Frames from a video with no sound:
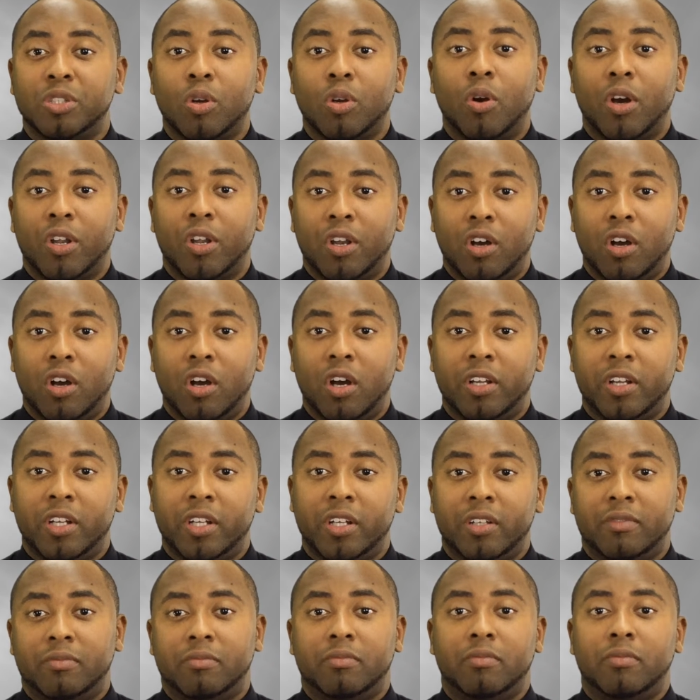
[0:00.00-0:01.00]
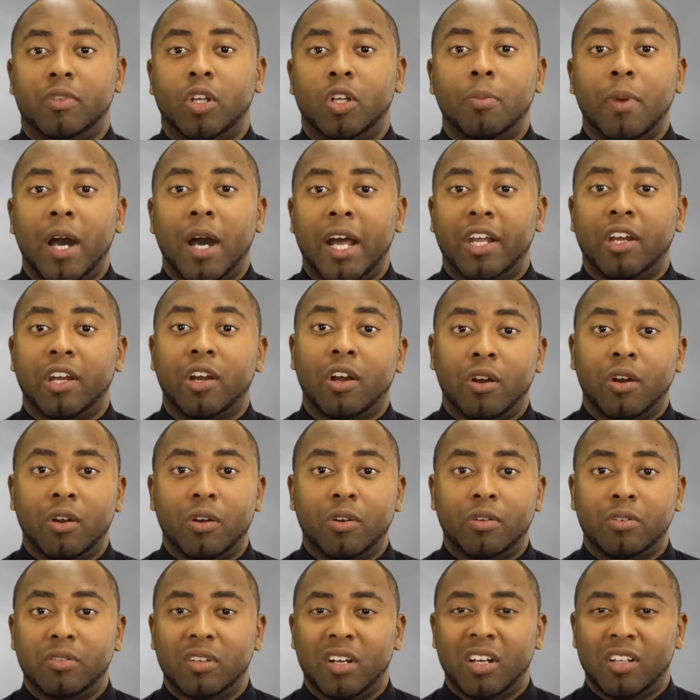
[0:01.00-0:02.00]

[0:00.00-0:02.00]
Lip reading: going on and nobody heard